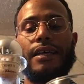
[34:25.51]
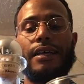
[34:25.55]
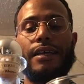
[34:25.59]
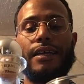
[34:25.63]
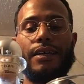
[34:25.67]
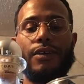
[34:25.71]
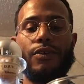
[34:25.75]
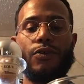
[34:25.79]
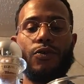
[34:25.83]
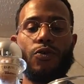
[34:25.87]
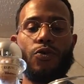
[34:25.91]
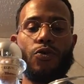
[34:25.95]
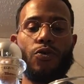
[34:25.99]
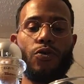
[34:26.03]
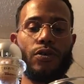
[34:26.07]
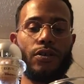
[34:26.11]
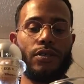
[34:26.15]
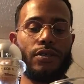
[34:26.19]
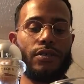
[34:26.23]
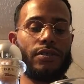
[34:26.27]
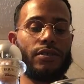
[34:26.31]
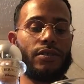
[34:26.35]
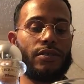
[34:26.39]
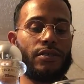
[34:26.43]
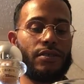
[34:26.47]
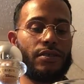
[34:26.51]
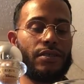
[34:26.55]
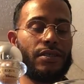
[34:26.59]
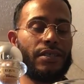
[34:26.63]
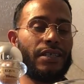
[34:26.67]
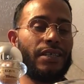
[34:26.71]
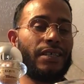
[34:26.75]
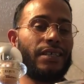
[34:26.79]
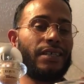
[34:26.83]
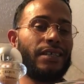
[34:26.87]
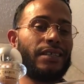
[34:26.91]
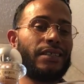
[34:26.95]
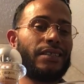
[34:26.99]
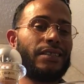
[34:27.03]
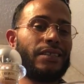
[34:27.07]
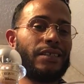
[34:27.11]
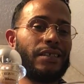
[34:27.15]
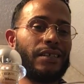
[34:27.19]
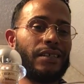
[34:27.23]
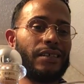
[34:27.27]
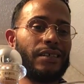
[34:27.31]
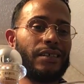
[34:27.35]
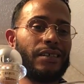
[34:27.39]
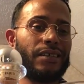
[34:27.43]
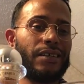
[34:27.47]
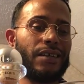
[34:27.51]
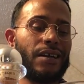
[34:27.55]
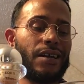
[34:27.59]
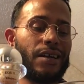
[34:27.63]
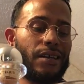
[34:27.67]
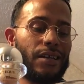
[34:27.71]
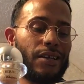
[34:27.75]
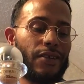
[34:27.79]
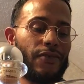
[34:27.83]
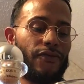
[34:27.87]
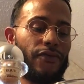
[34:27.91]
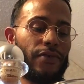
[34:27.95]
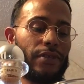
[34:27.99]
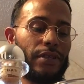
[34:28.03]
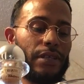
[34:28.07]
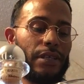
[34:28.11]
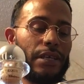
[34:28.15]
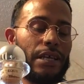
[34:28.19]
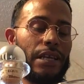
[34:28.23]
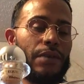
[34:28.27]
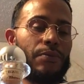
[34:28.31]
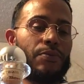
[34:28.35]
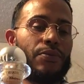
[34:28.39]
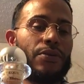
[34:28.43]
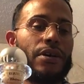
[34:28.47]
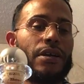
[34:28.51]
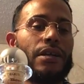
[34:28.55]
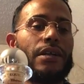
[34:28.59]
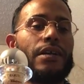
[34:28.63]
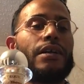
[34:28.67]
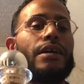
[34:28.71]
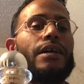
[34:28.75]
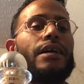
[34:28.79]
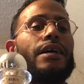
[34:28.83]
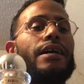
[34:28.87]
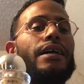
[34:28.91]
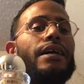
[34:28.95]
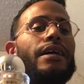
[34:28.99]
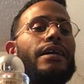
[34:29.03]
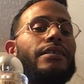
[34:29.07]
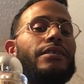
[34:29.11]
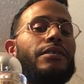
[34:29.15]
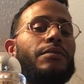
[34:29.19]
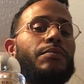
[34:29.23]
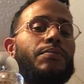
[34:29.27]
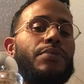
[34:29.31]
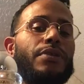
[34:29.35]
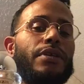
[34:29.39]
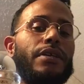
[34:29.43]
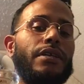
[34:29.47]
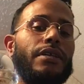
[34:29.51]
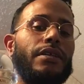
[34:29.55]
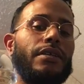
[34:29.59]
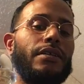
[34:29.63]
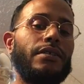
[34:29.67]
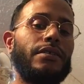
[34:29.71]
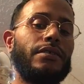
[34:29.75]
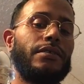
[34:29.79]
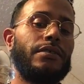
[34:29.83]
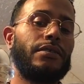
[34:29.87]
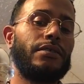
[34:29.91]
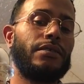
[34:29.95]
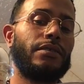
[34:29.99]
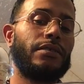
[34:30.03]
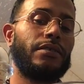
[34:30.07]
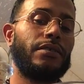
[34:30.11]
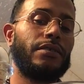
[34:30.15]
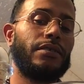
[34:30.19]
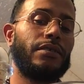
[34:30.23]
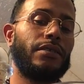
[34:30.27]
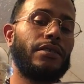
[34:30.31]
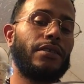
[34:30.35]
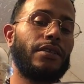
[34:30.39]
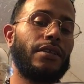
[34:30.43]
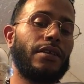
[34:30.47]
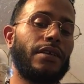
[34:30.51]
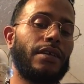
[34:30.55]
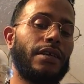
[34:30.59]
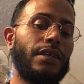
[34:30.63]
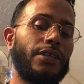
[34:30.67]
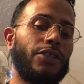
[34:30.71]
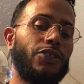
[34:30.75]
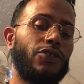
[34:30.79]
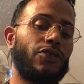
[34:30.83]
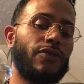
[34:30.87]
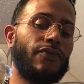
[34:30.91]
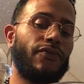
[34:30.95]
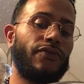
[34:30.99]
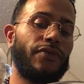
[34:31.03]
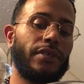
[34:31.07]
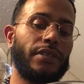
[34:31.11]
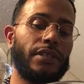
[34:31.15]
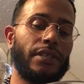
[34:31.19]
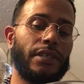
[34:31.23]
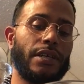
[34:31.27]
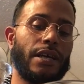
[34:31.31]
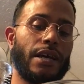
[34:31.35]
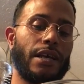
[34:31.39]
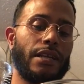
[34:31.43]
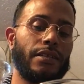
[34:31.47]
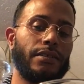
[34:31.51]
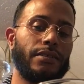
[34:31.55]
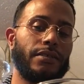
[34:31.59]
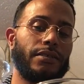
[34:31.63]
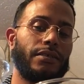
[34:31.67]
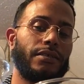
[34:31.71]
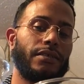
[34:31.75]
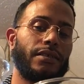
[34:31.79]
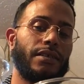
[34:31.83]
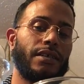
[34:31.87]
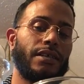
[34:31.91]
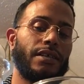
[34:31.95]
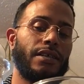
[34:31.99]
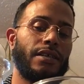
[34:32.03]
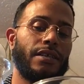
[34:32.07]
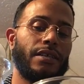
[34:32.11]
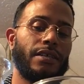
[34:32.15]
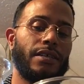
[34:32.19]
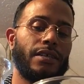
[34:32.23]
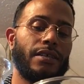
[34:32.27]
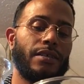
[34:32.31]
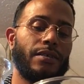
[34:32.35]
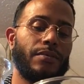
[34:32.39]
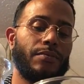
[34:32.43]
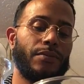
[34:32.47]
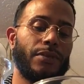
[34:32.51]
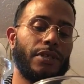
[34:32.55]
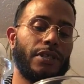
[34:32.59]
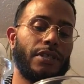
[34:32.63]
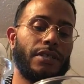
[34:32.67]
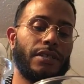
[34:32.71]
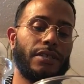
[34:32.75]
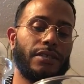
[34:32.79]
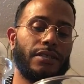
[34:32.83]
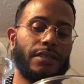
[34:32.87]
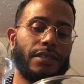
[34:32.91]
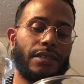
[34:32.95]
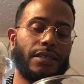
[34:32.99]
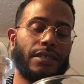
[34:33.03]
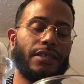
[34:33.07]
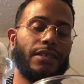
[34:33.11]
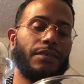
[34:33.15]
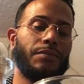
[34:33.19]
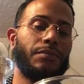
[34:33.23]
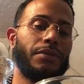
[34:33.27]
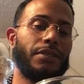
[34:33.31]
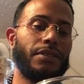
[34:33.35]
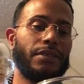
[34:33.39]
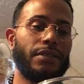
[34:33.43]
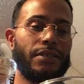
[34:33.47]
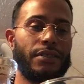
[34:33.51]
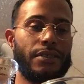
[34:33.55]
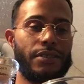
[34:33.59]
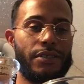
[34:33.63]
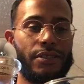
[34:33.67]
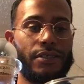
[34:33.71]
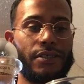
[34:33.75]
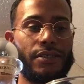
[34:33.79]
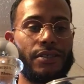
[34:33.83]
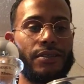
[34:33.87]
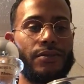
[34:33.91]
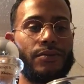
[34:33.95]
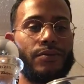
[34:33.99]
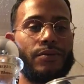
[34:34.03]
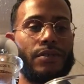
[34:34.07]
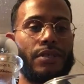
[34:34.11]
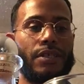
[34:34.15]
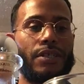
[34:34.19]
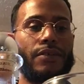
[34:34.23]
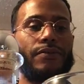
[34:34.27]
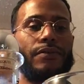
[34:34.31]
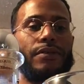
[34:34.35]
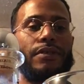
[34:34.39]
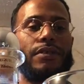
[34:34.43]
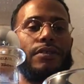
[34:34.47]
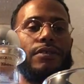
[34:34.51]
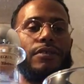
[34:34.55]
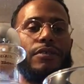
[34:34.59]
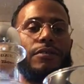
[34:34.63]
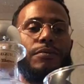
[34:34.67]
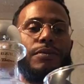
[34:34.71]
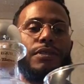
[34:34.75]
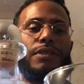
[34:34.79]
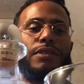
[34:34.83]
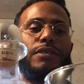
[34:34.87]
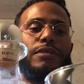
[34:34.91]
in order to get the $150 product, I had to pay the extra $50 because it comes in this shit, whatever, you know what I mean?